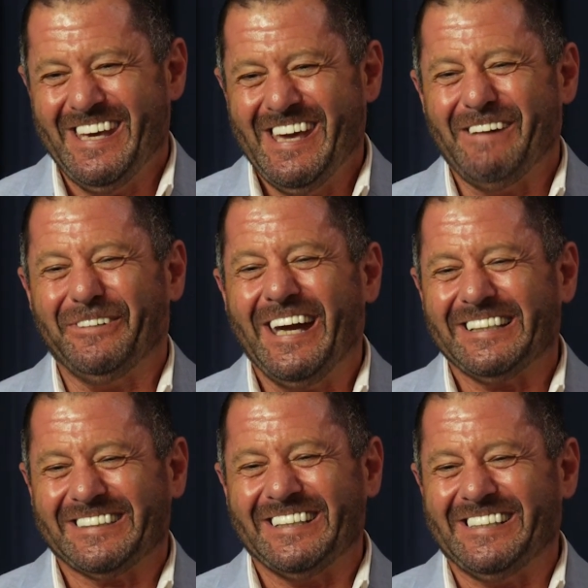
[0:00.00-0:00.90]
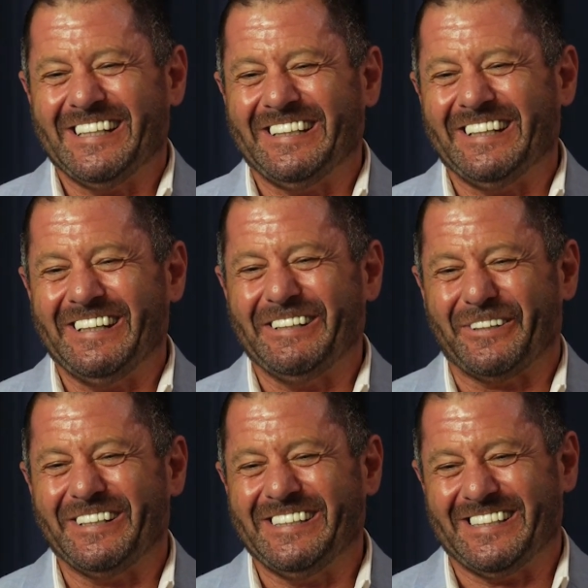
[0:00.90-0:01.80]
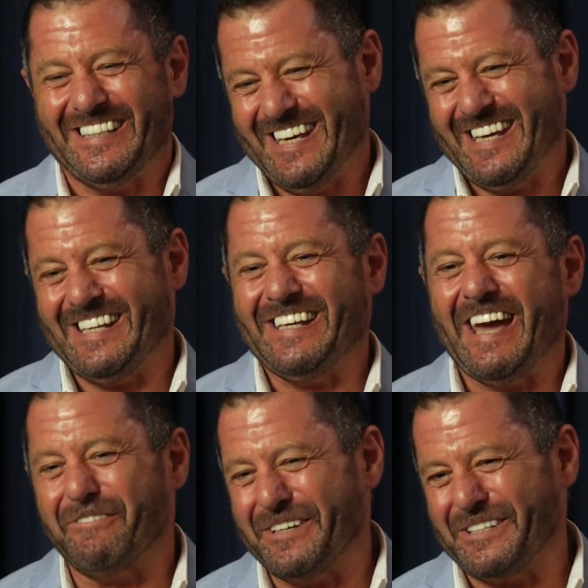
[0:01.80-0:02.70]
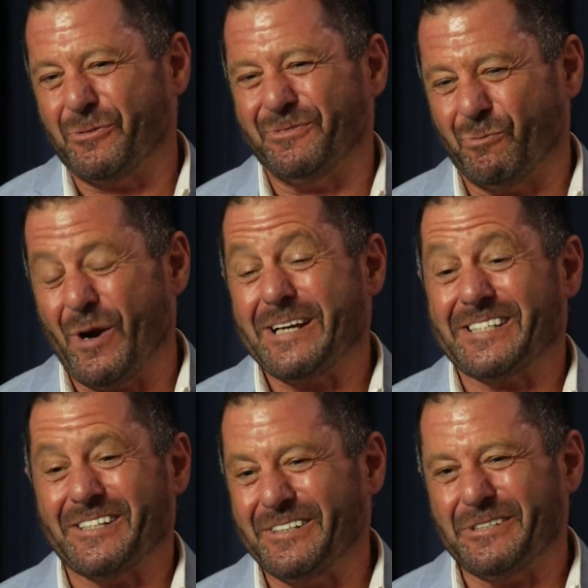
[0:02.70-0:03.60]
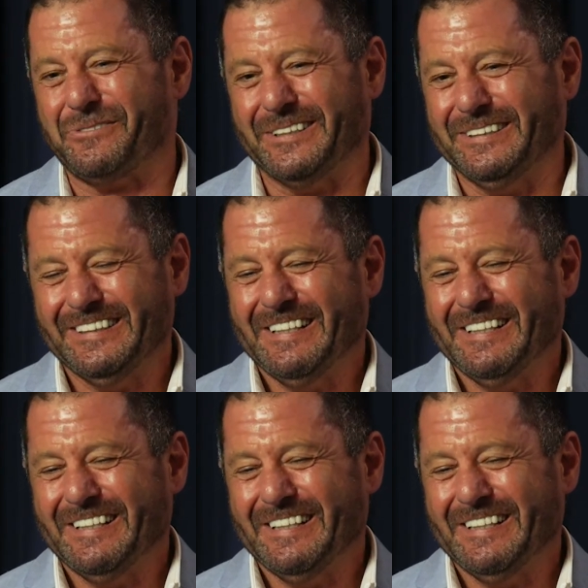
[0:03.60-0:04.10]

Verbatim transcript: Have we actually seen an increase in the average waist size for,